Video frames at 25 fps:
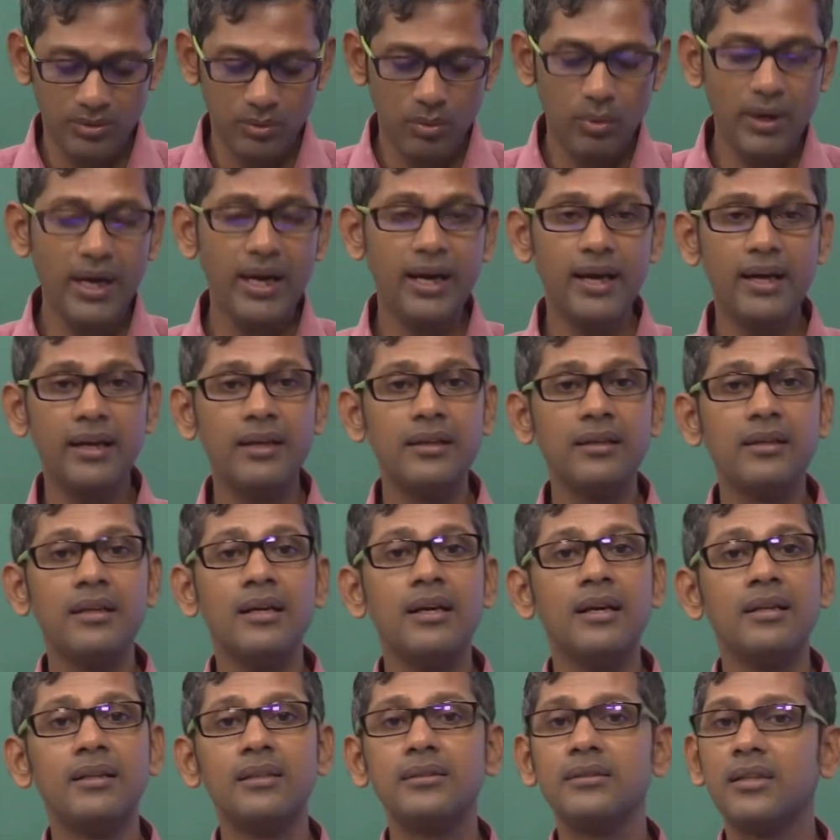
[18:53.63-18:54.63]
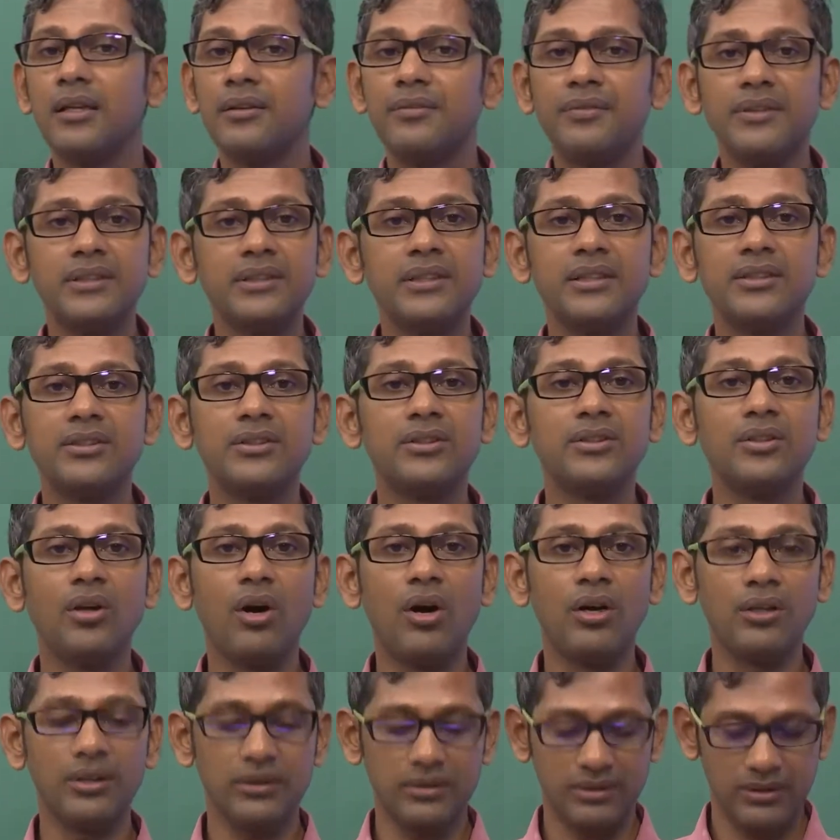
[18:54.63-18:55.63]
where the surface is
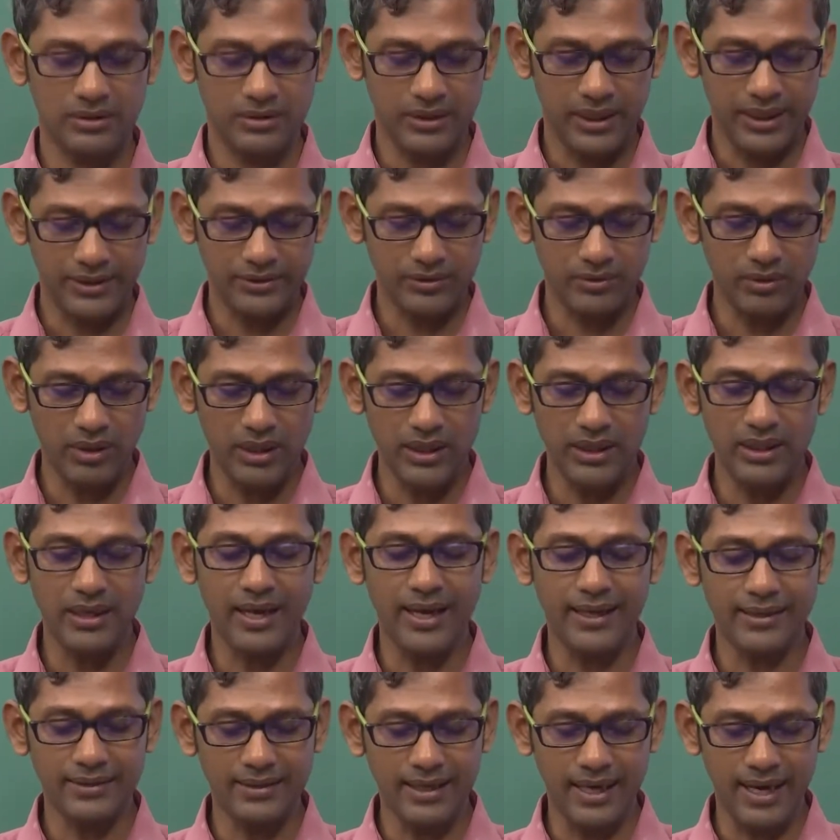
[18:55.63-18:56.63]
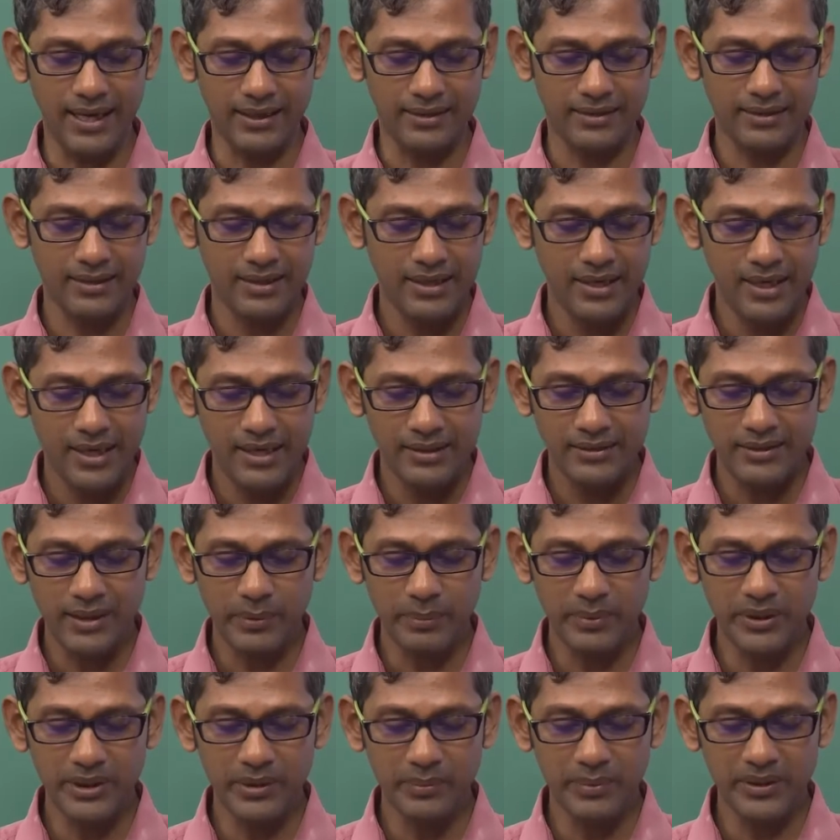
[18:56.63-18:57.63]
not actually like that.
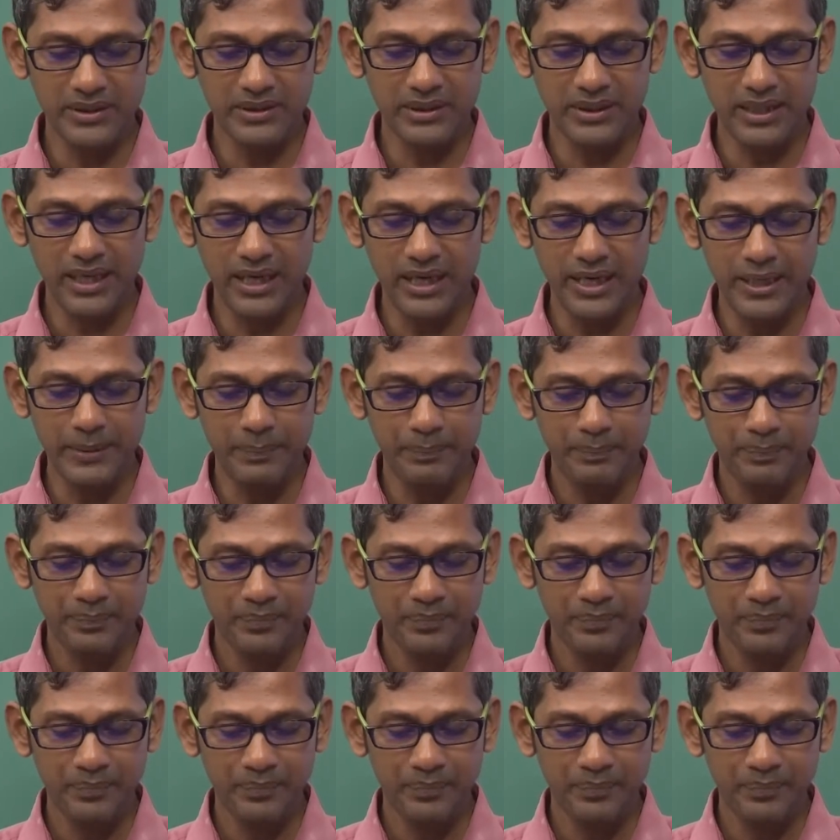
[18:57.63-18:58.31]
Surface is basically